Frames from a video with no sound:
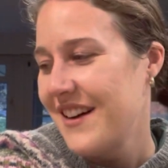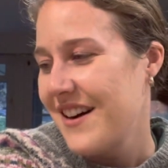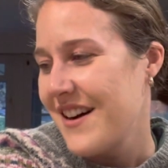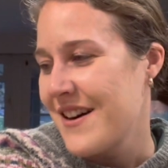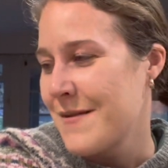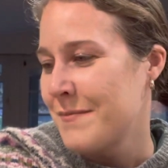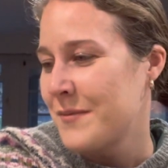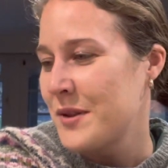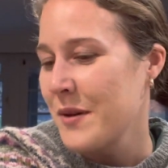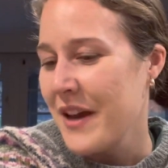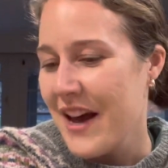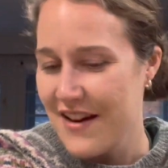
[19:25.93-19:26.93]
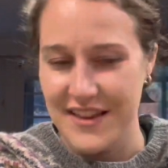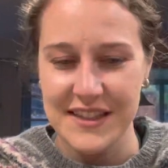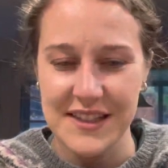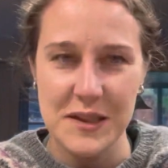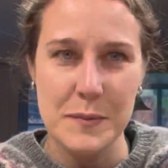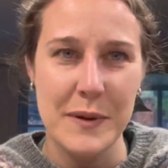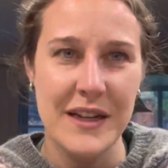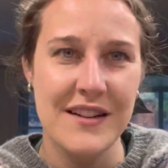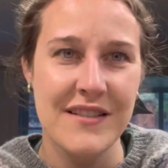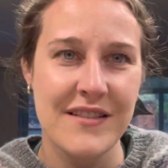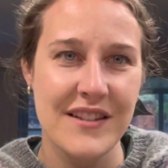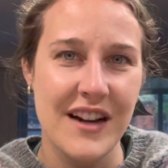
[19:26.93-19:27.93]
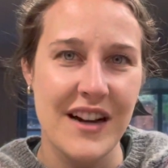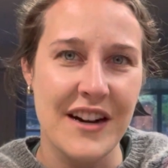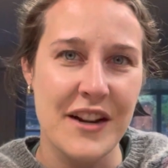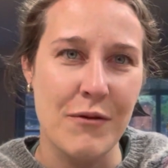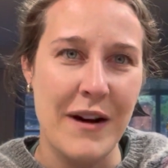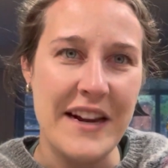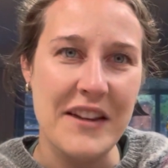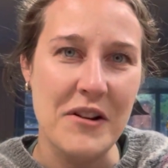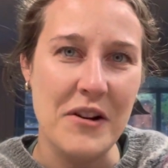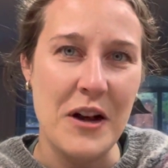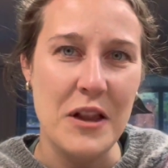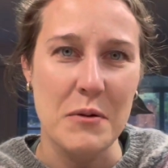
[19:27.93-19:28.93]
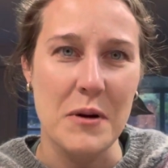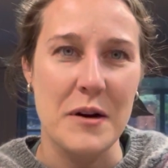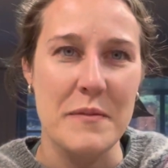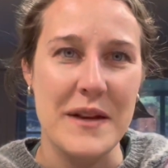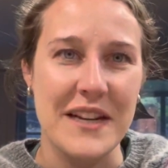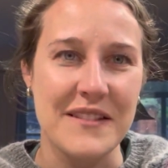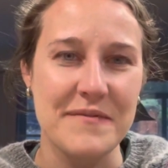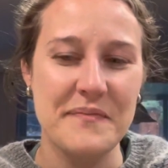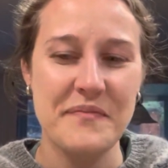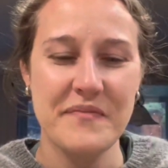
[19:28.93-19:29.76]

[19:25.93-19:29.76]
So yeah, this has been an irregular colorwork mitten